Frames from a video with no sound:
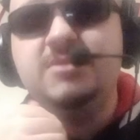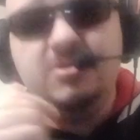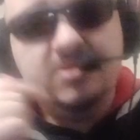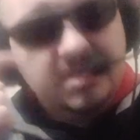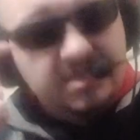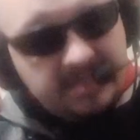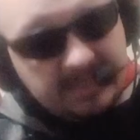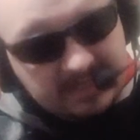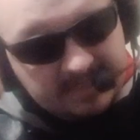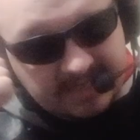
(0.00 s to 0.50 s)
you
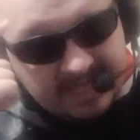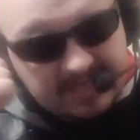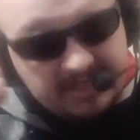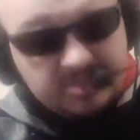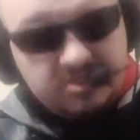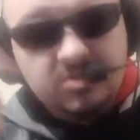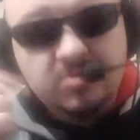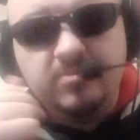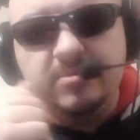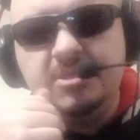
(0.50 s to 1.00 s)
need to get that
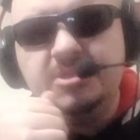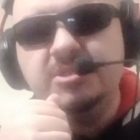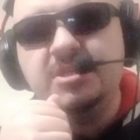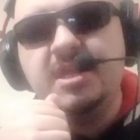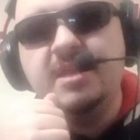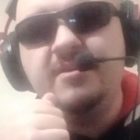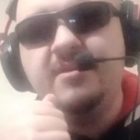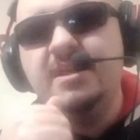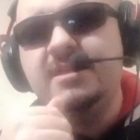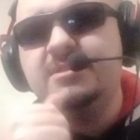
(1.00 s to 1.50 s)
stupid shut
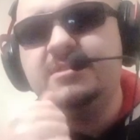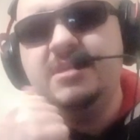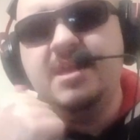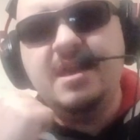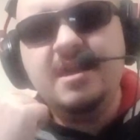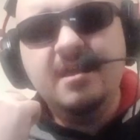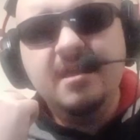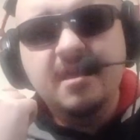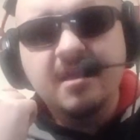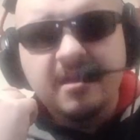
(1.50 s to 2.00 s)
out of your head. So
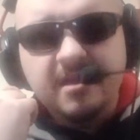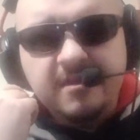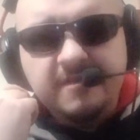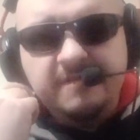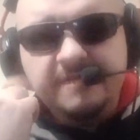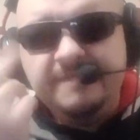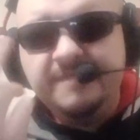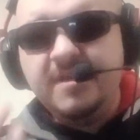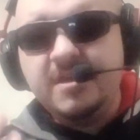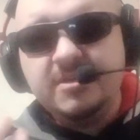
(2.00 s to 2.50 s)
yeah,
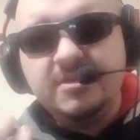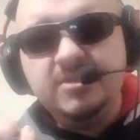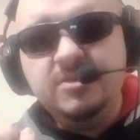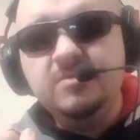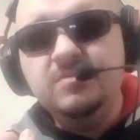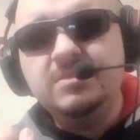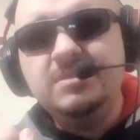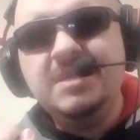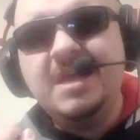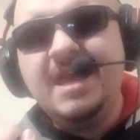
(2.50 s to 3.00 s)
fuck
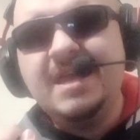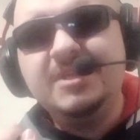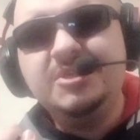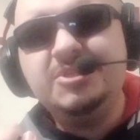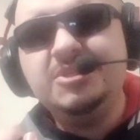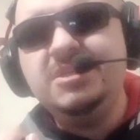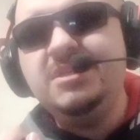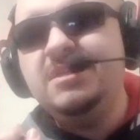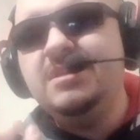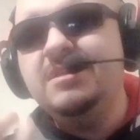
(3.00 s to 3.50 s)
you, Zach
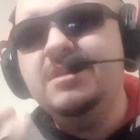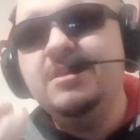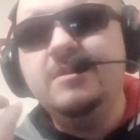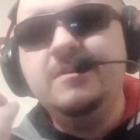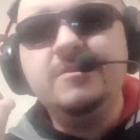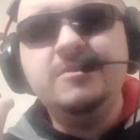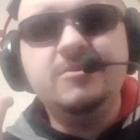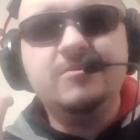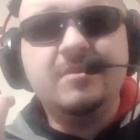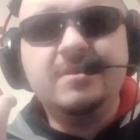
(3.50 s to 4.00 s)
G.
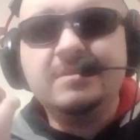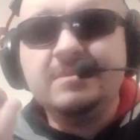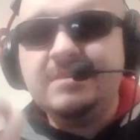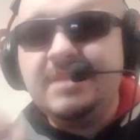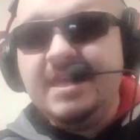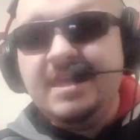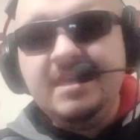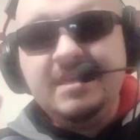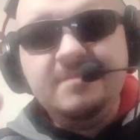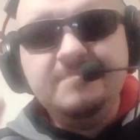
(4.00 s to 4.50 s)
You're a
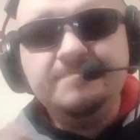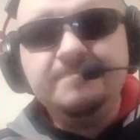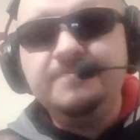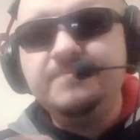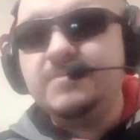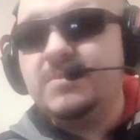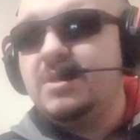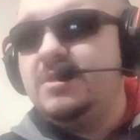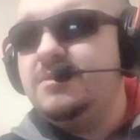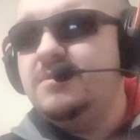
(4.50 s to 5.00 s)
lame.
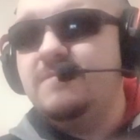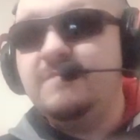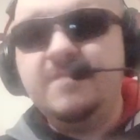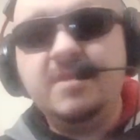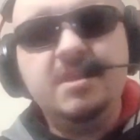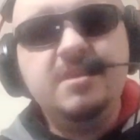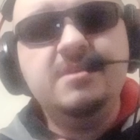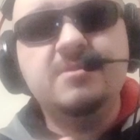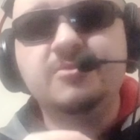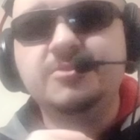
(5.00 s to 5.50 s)
Your
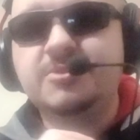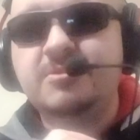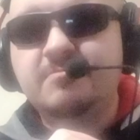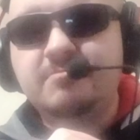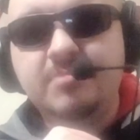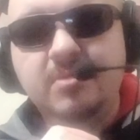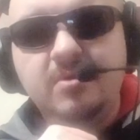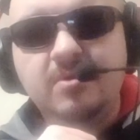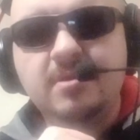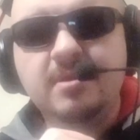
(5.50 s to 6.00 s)
videos are
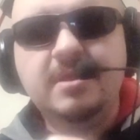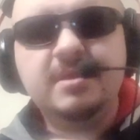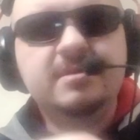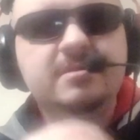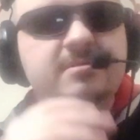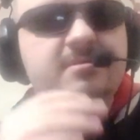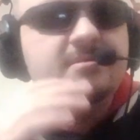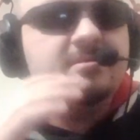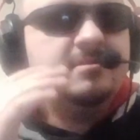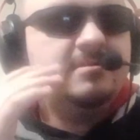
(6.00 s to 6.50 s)

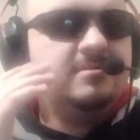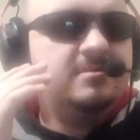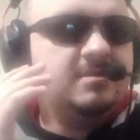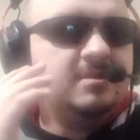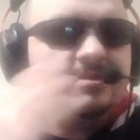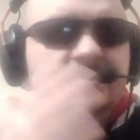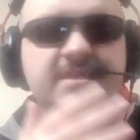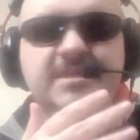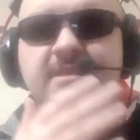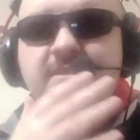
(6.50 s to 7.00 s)
boring.
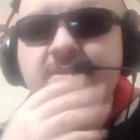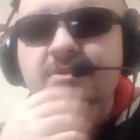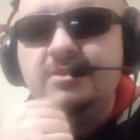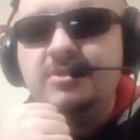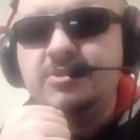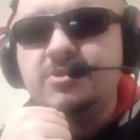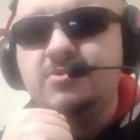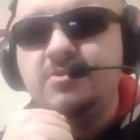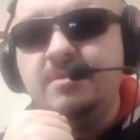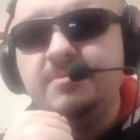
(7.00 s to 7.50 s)
The link in the
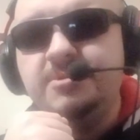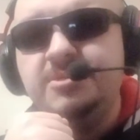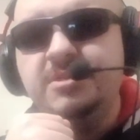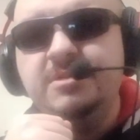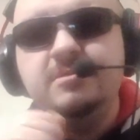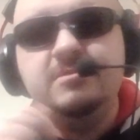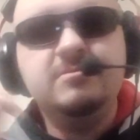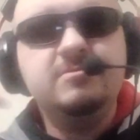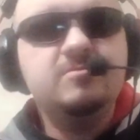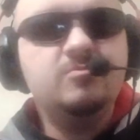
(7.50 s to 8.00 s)

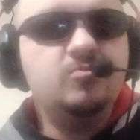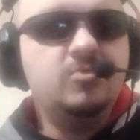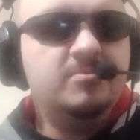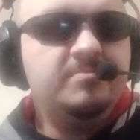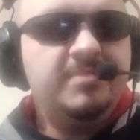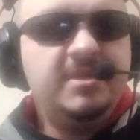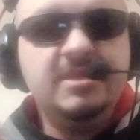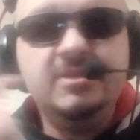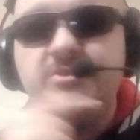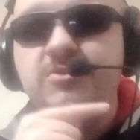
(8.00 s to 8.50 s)
description will
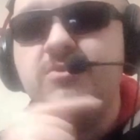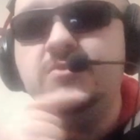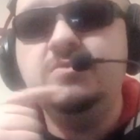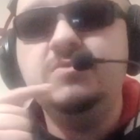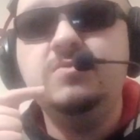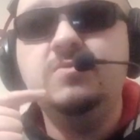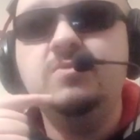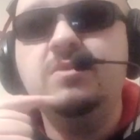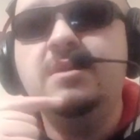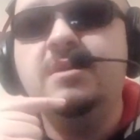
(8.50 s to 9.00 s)
be
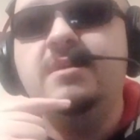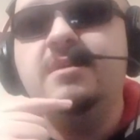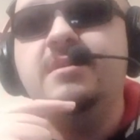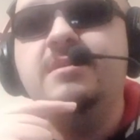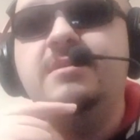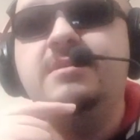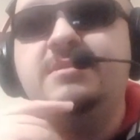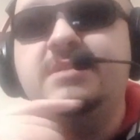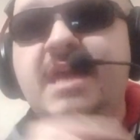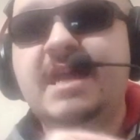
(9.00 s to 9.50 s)
to
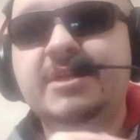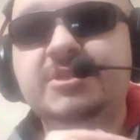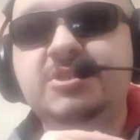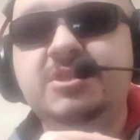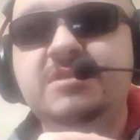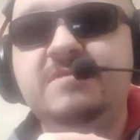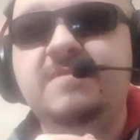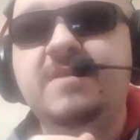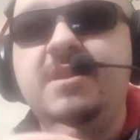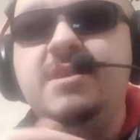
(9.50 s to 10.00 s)
Zach
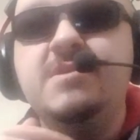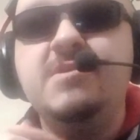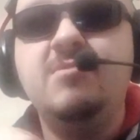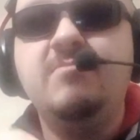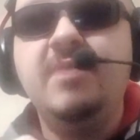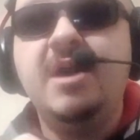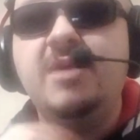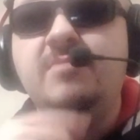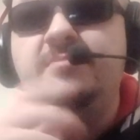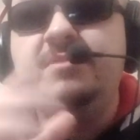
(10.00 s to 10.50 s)
G's video
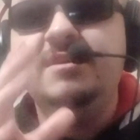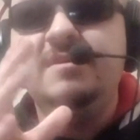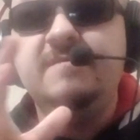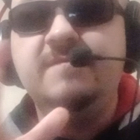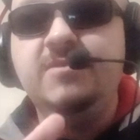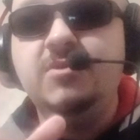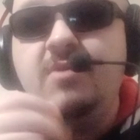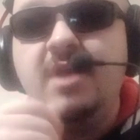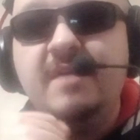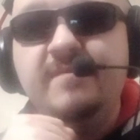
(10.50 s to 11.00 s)
about me
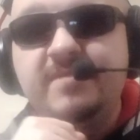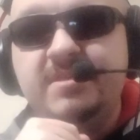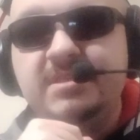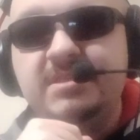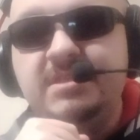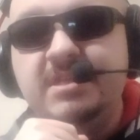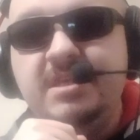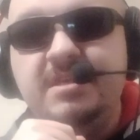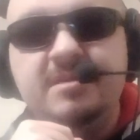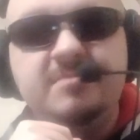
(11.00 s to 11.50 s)
if you haven't
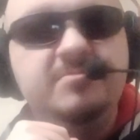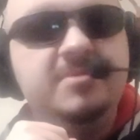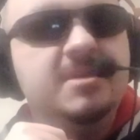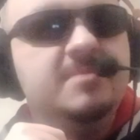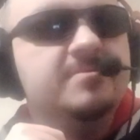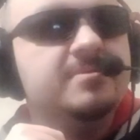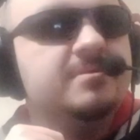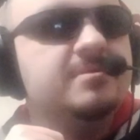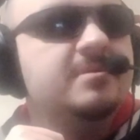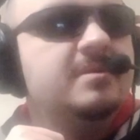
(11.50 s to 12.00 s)
seen it,
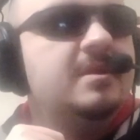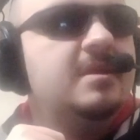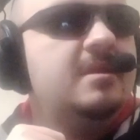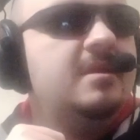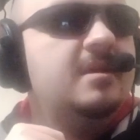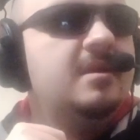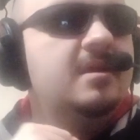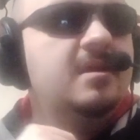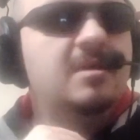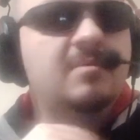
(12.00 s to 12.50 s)
people.
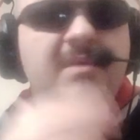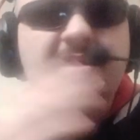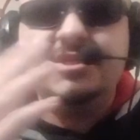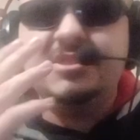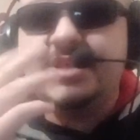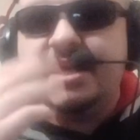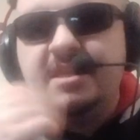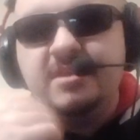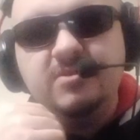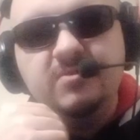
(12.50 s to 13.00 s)
Um, I
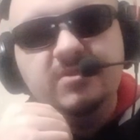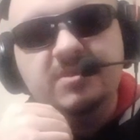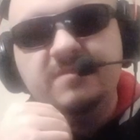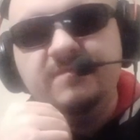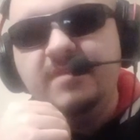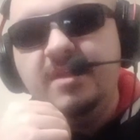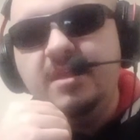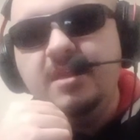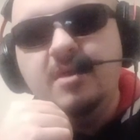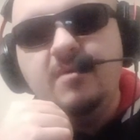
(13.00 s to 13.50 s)
just had to do this
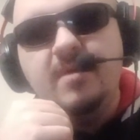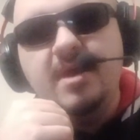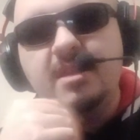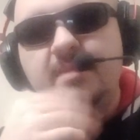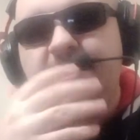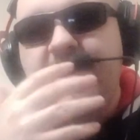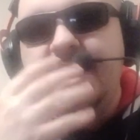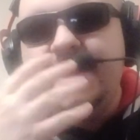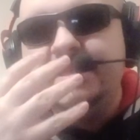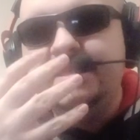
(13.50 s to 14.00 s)
video on
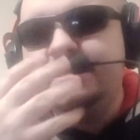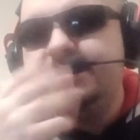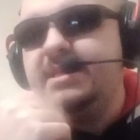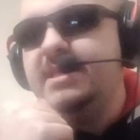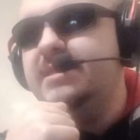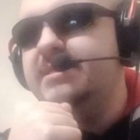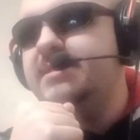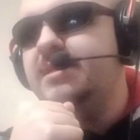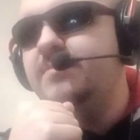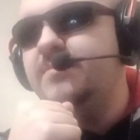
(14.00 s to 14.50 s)
him. I had to
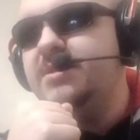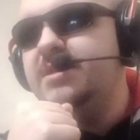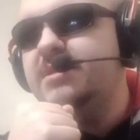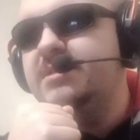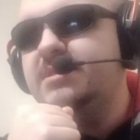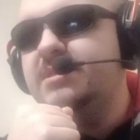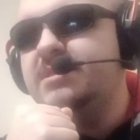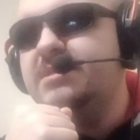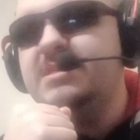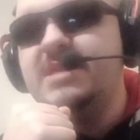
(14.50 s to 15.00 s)
say something
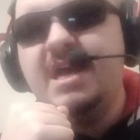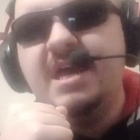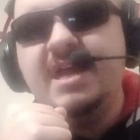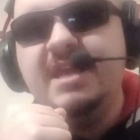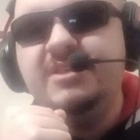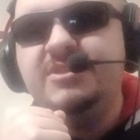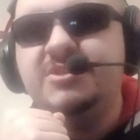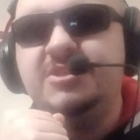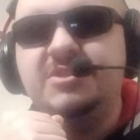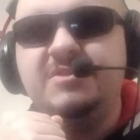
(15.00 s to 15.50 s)
because this guy
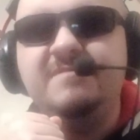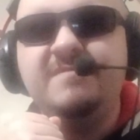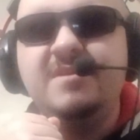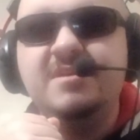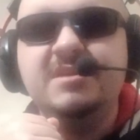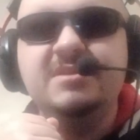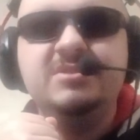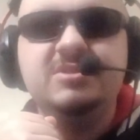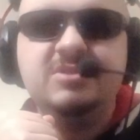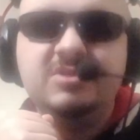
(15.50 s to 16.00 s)
is just
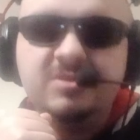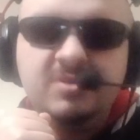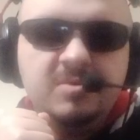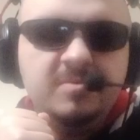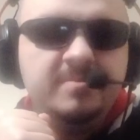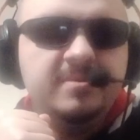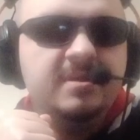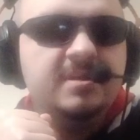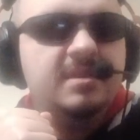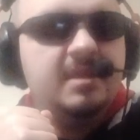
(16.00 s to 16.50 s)
fucking
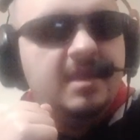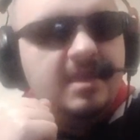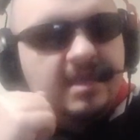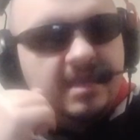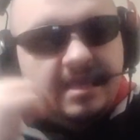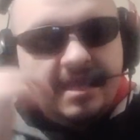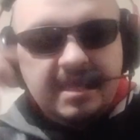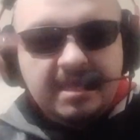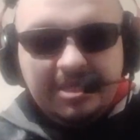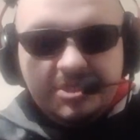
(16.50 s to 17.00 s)
stupid
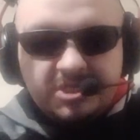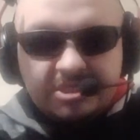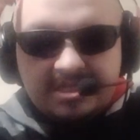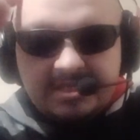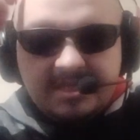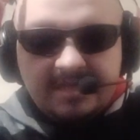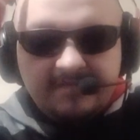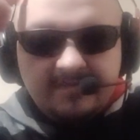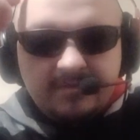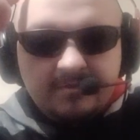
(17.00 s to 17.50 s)
and he
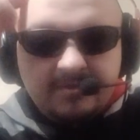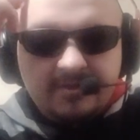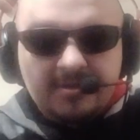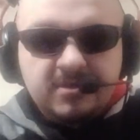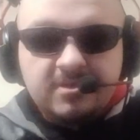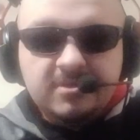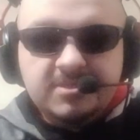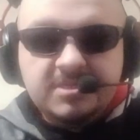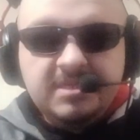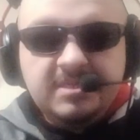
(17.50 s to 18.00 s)
just never
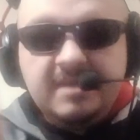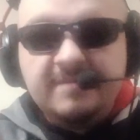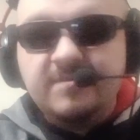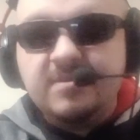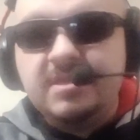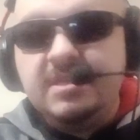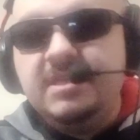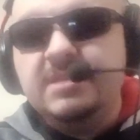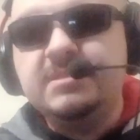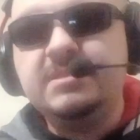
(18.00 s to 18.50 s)
learns and
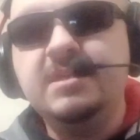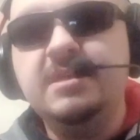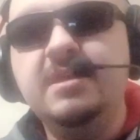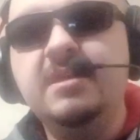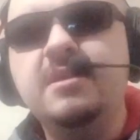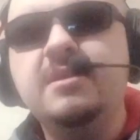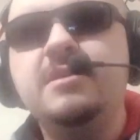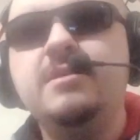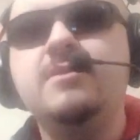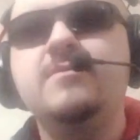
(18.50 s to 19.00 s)
never gets it.
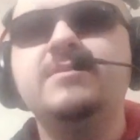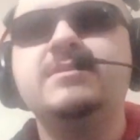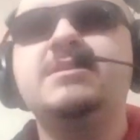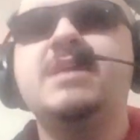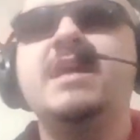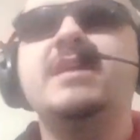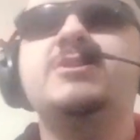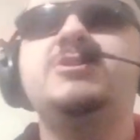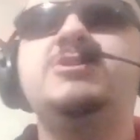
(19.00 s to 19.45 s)
You know what, Zach